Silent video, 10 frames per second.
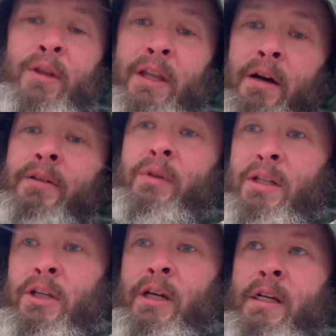but they also
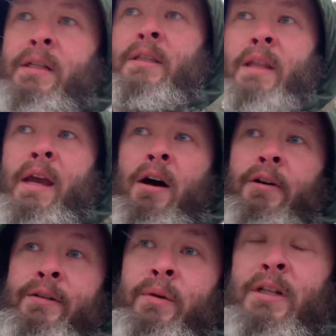eat chickens and they
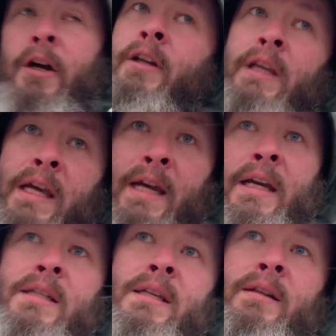also eat turkey eggs.